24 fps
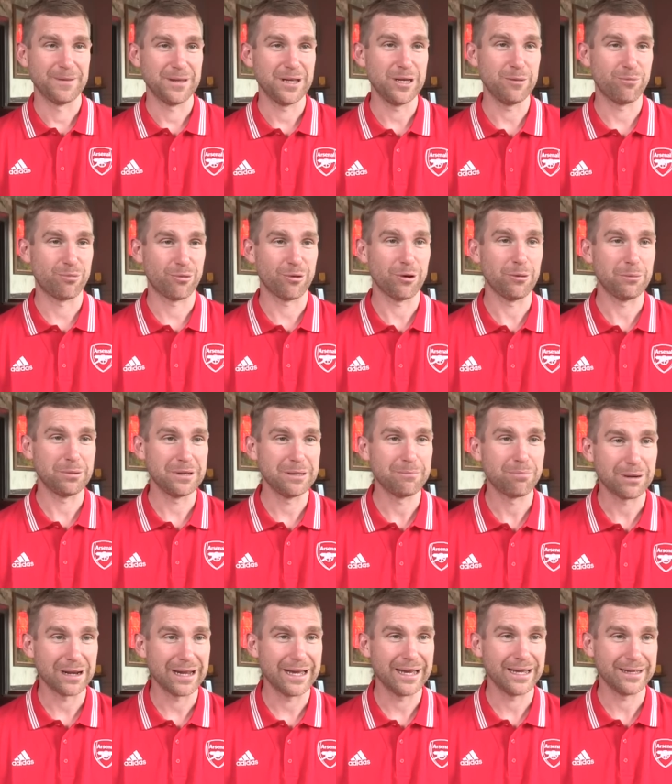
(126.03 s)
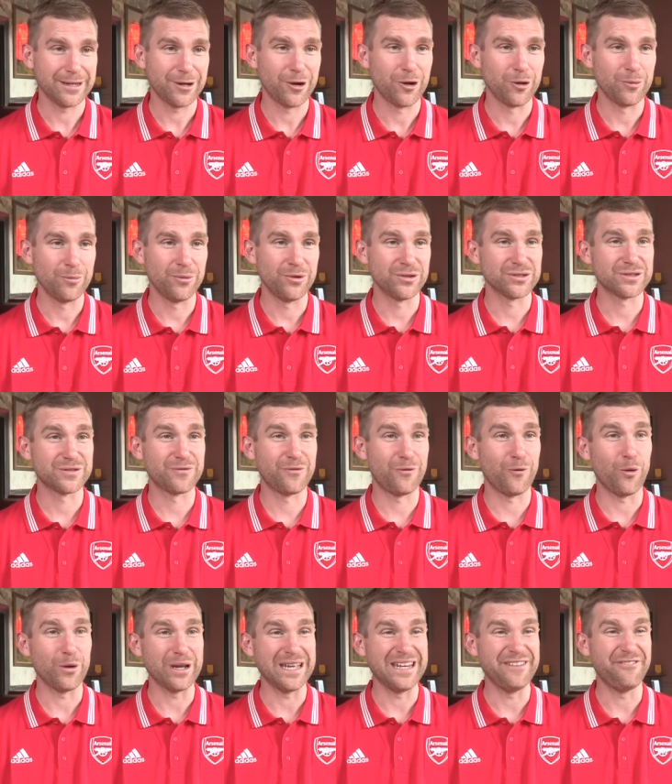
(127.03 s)
he probably played almost
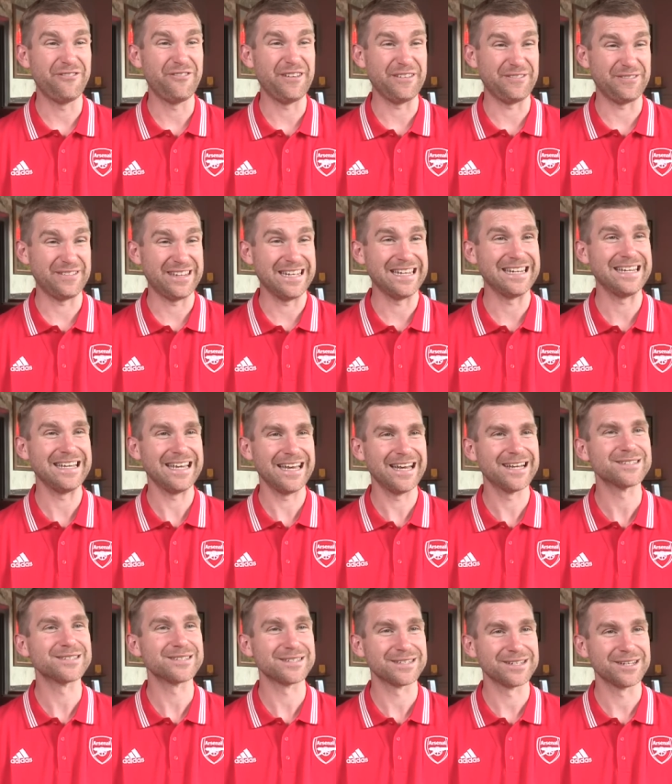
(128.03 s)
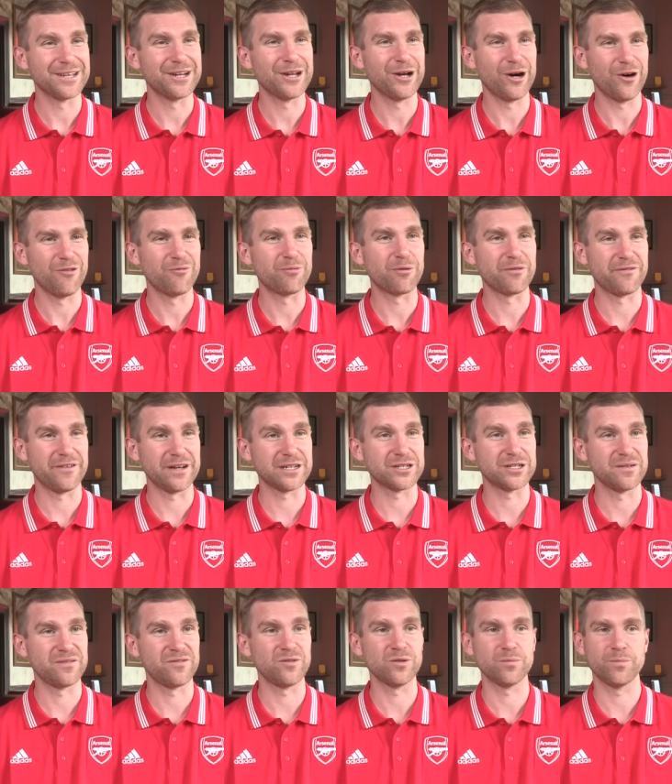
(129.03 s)
14, 15 years, you know, of
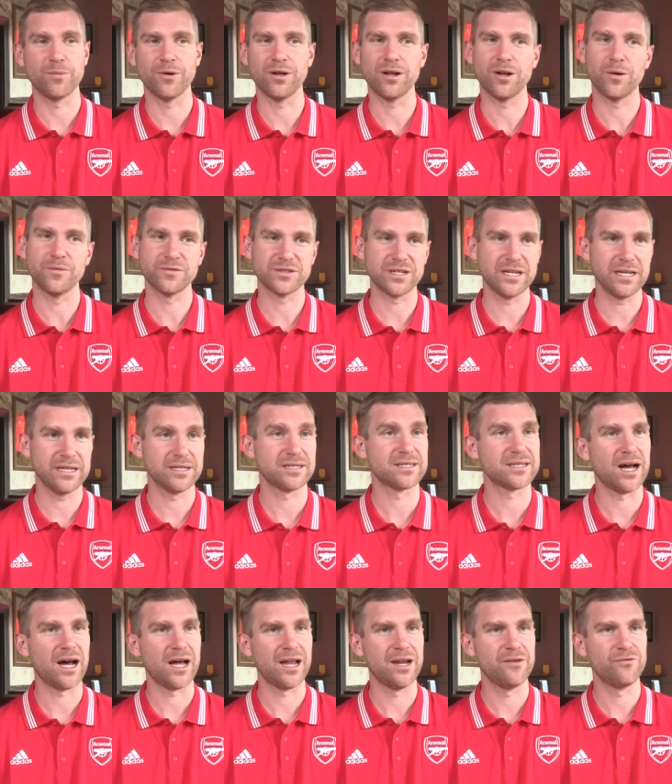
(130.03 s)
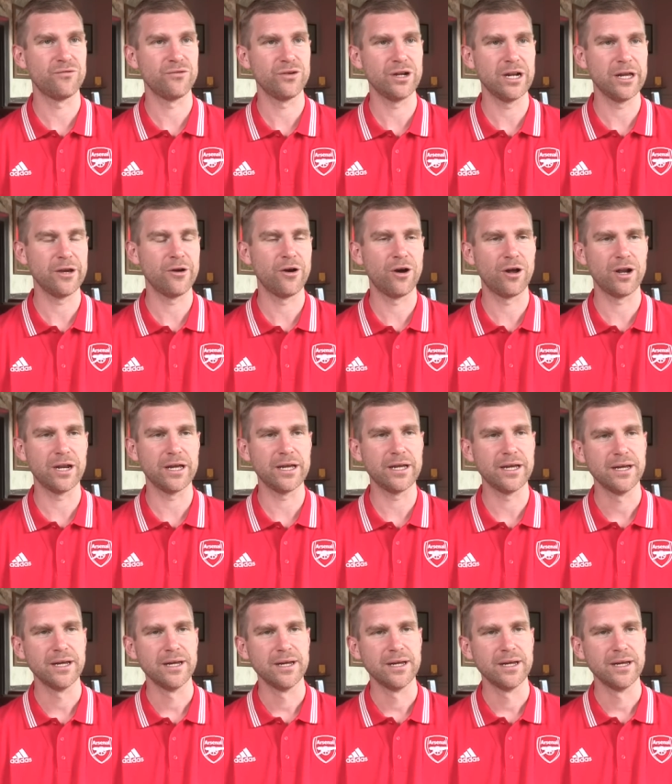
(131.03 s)
professional football. Obviously, he started really early,